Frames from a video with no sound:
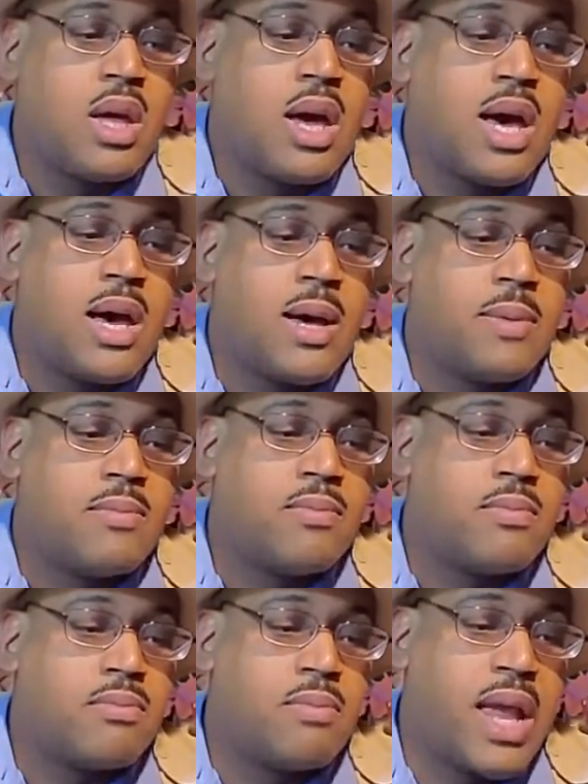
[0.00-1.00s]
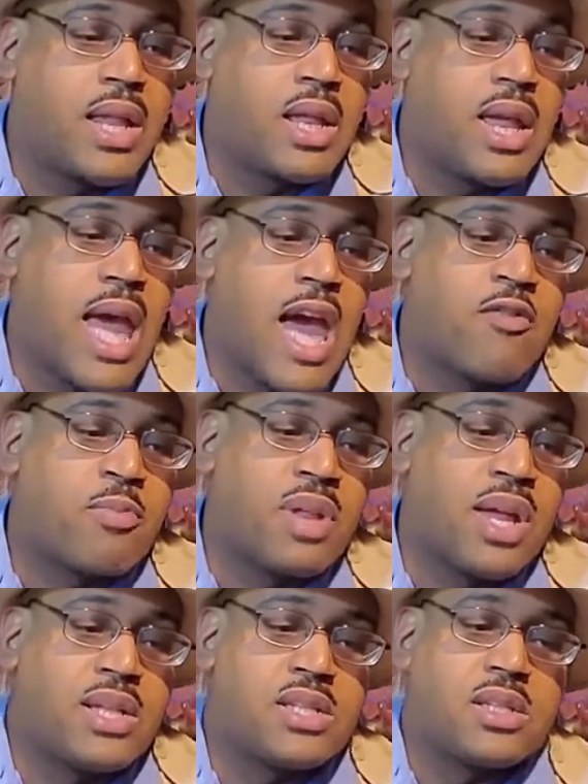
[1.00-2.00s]
Uh, mainly half
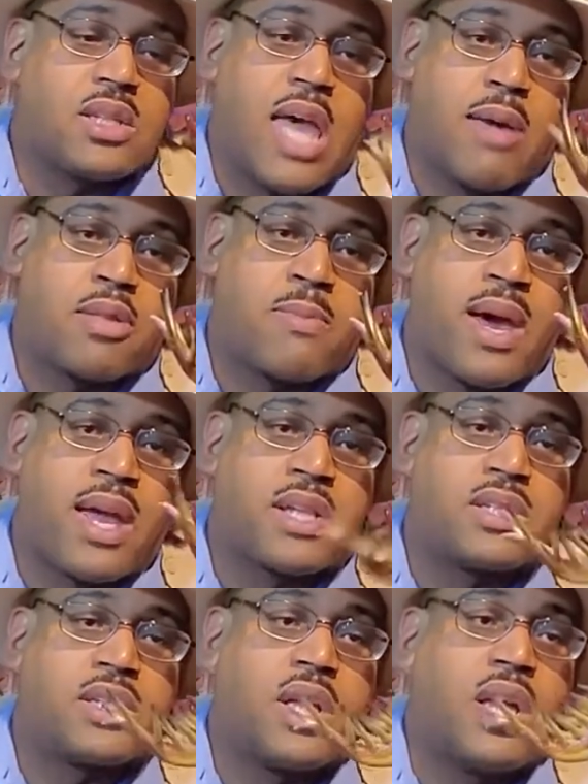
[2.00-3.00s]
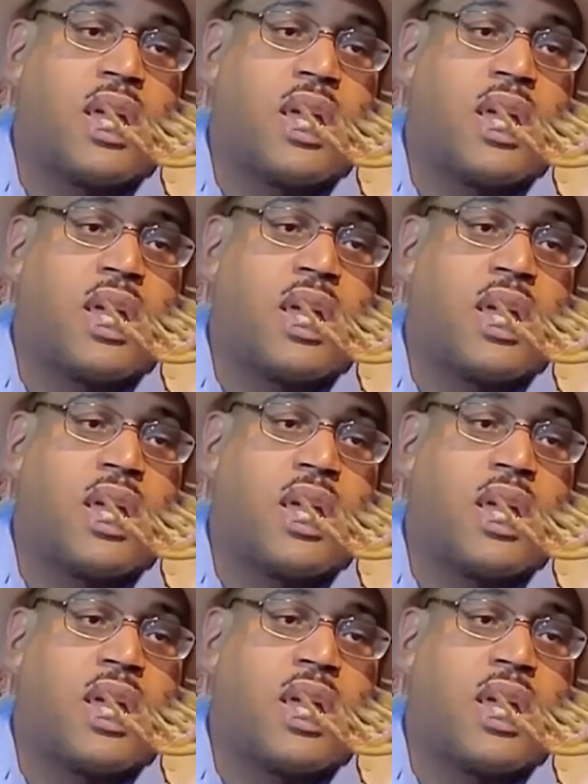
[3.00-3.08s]
plates, half spikes,